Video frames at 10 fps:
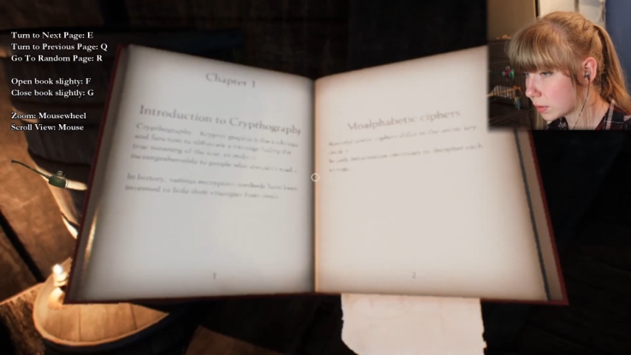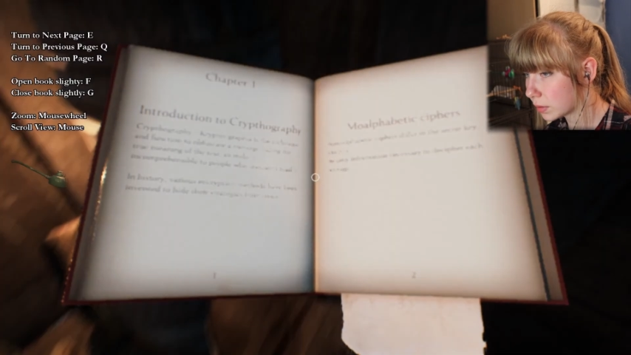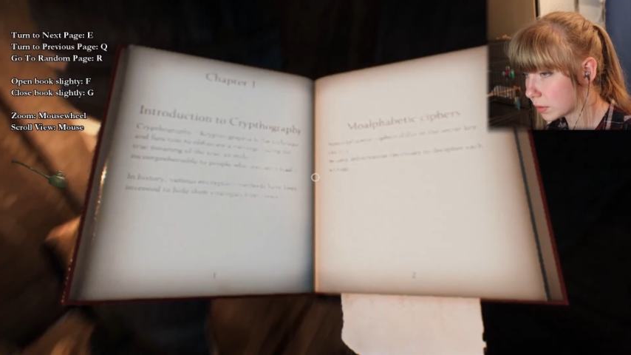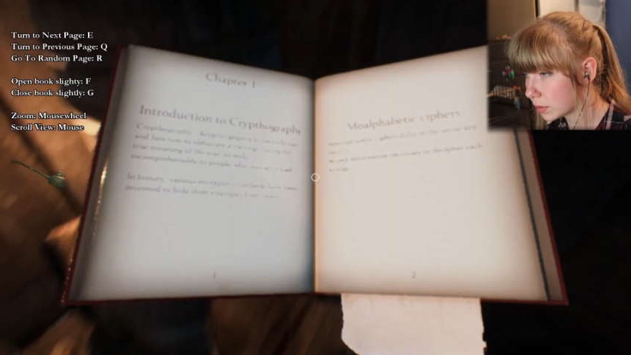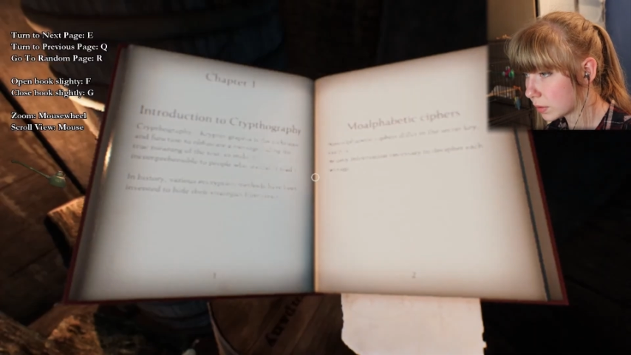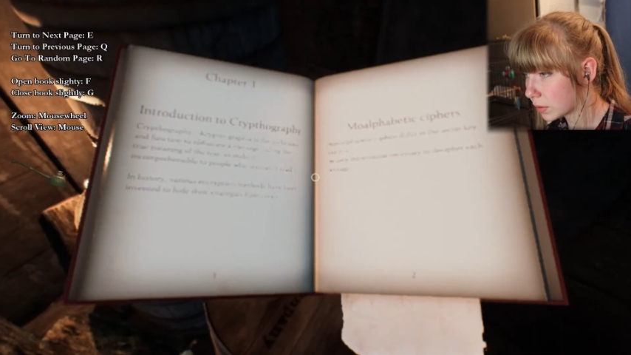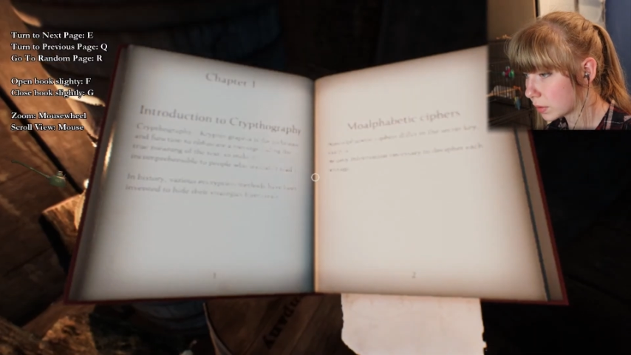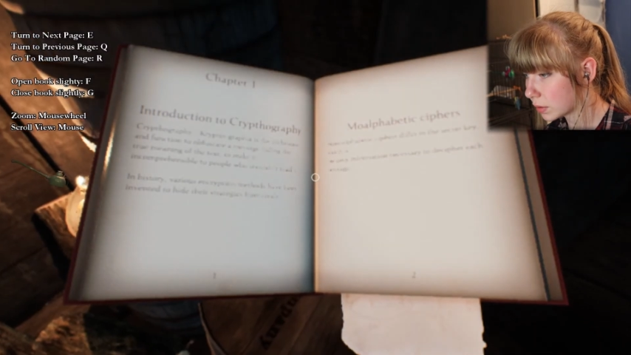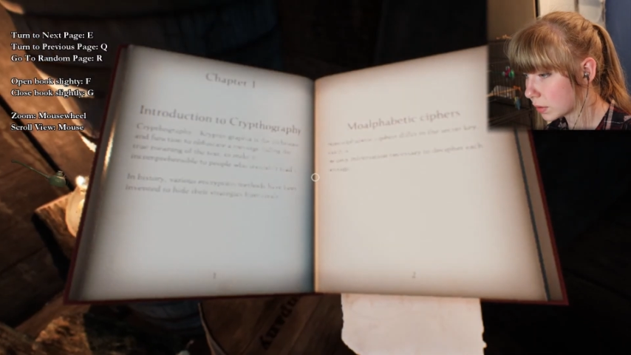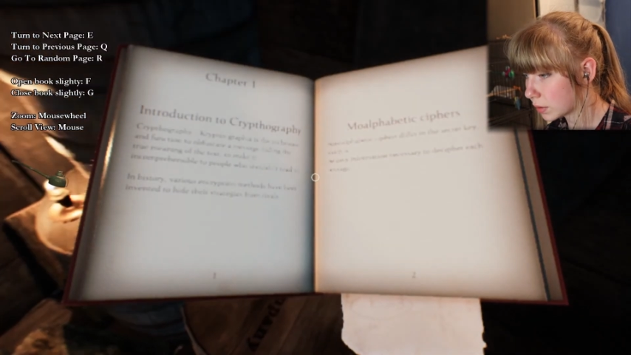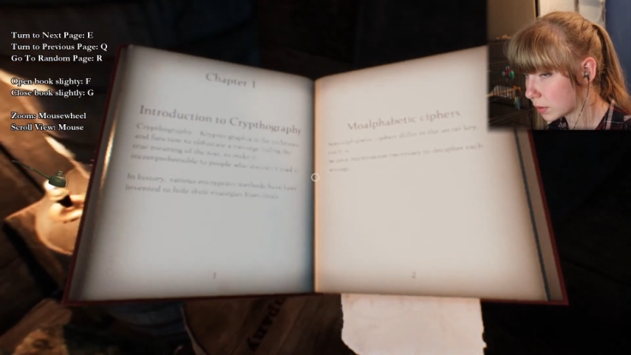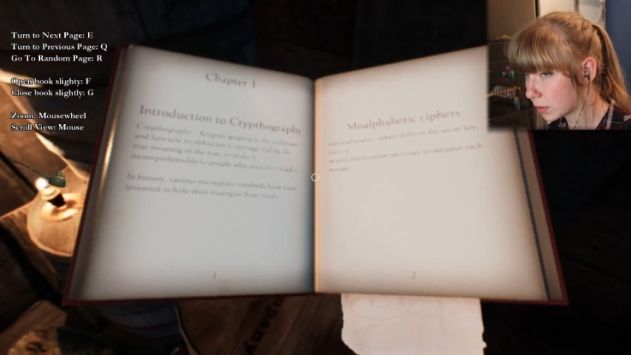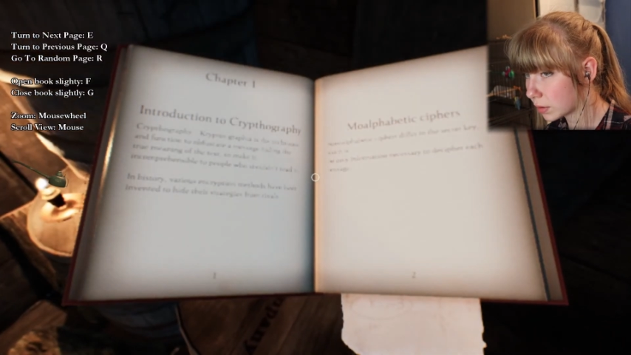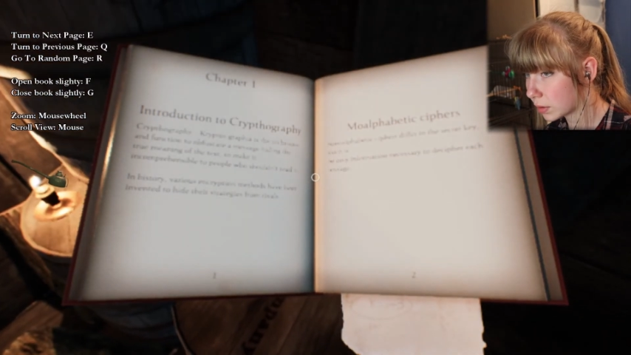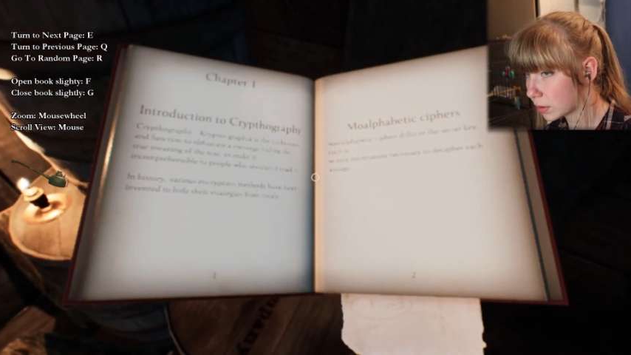
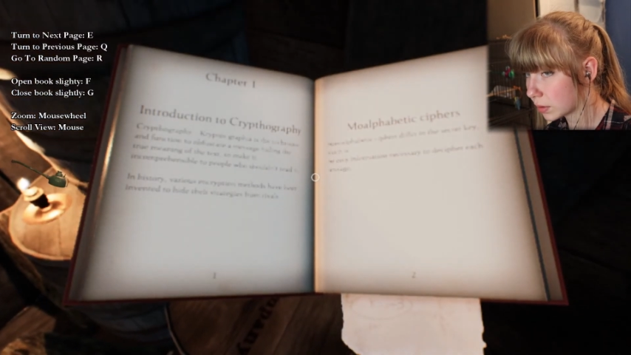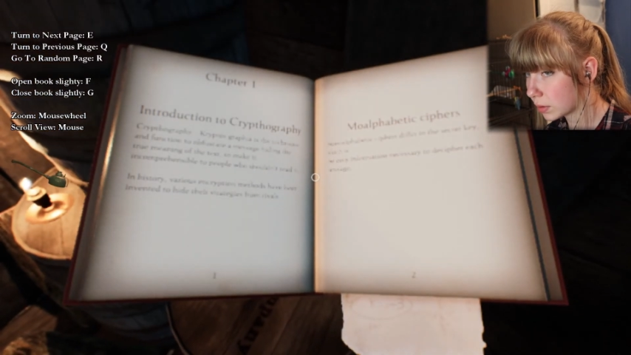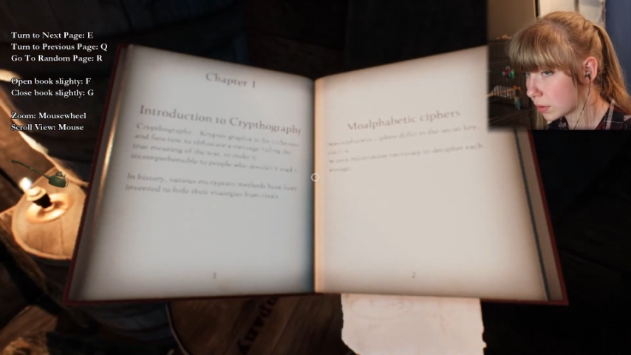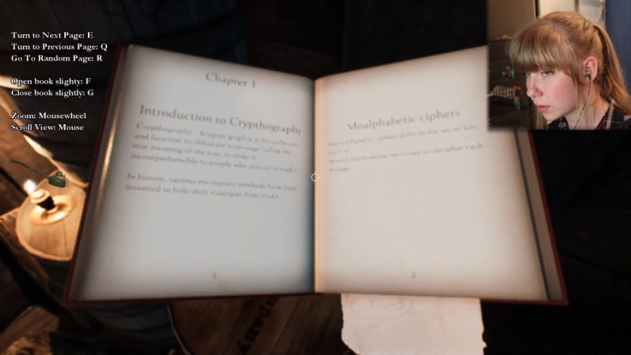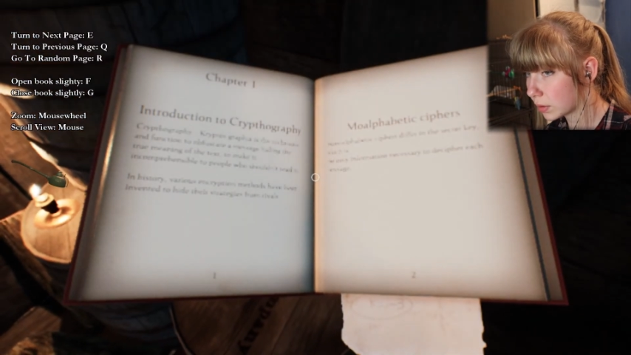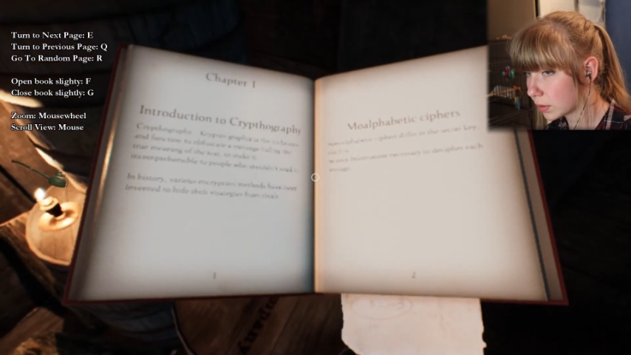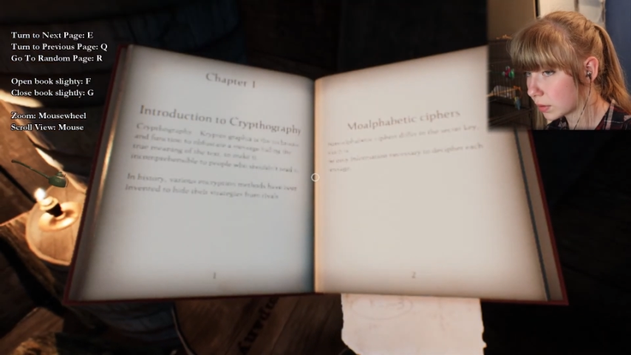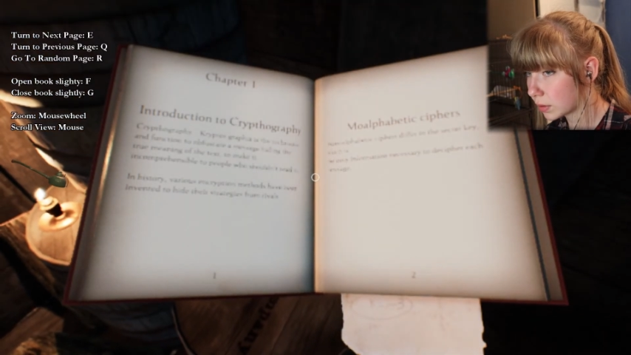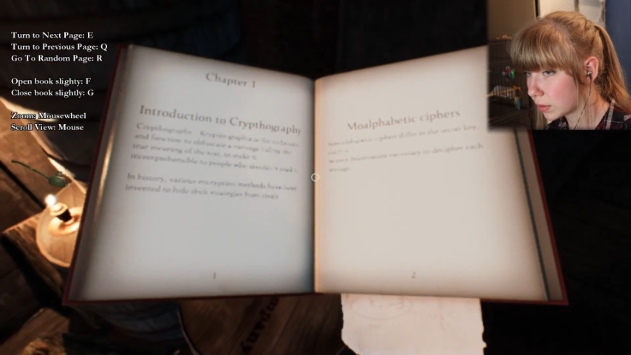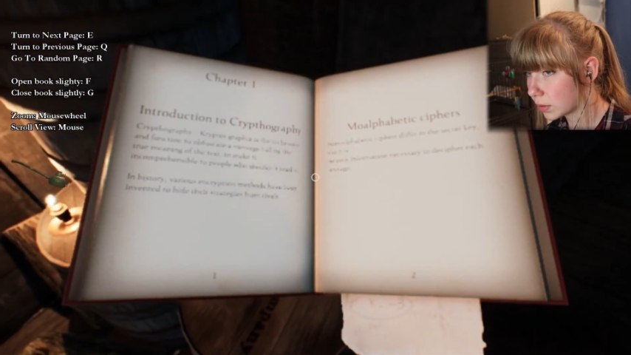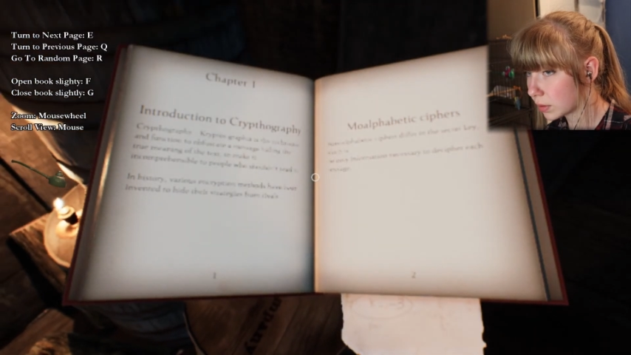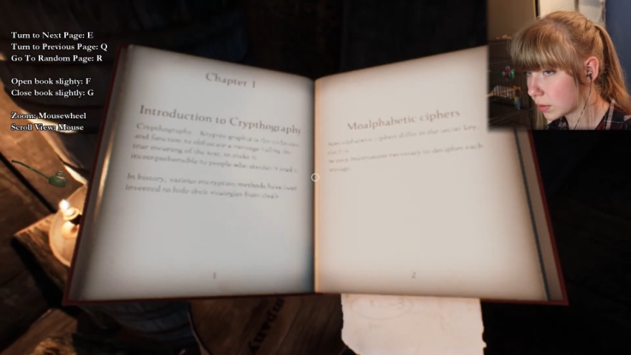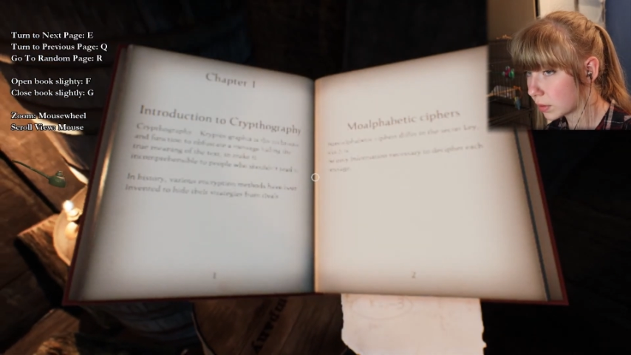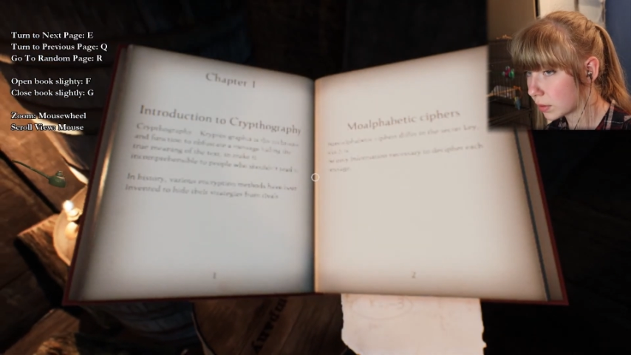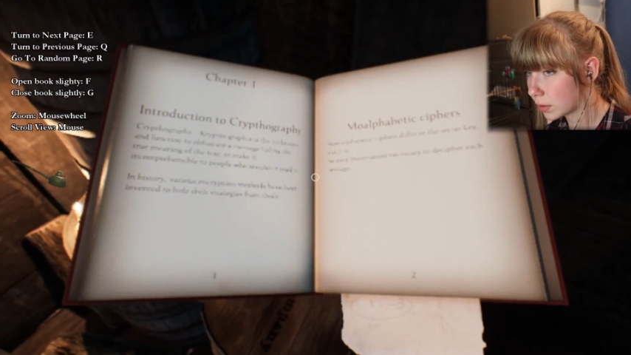
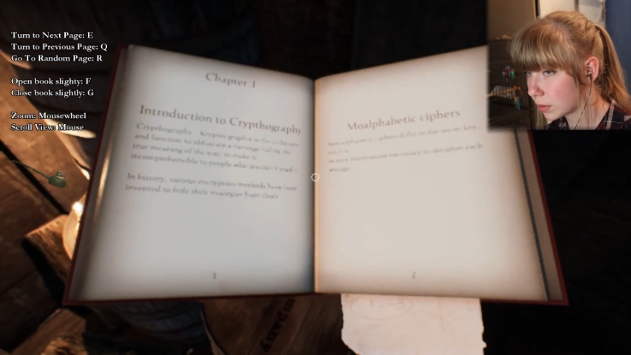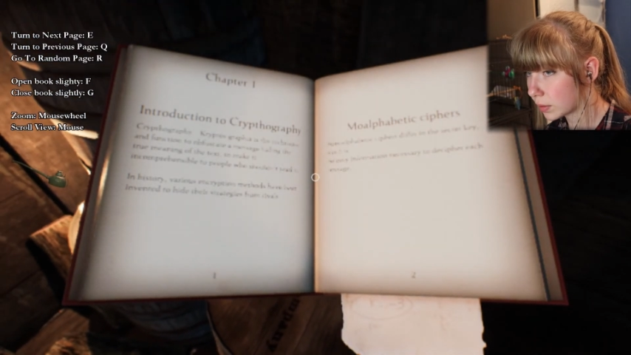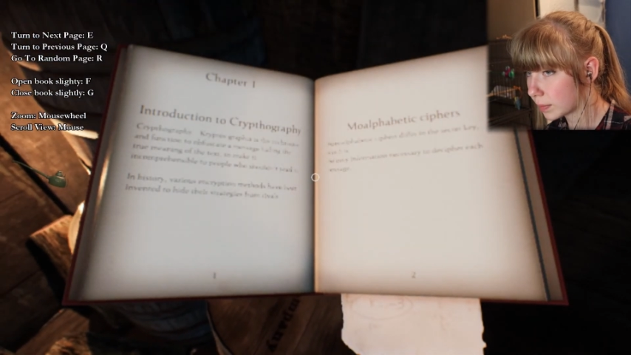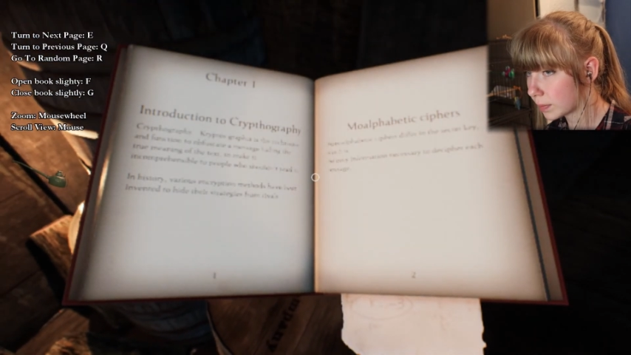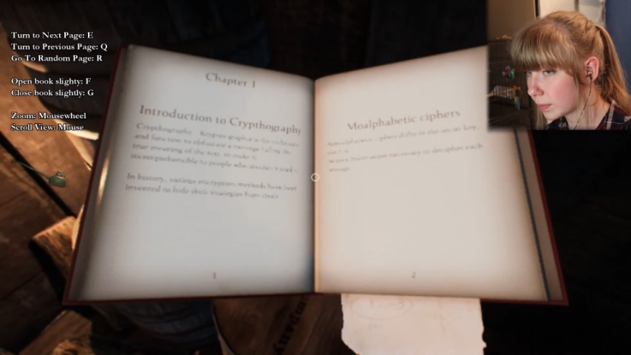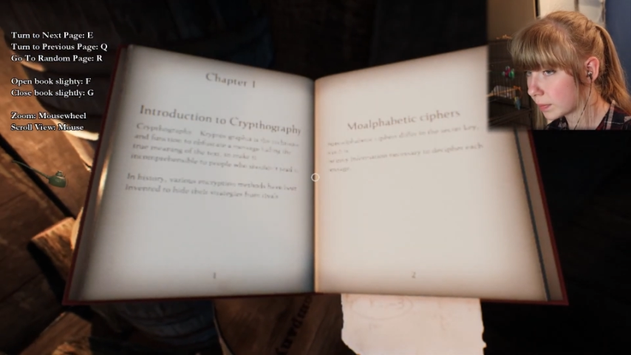No one is speaking in this clip.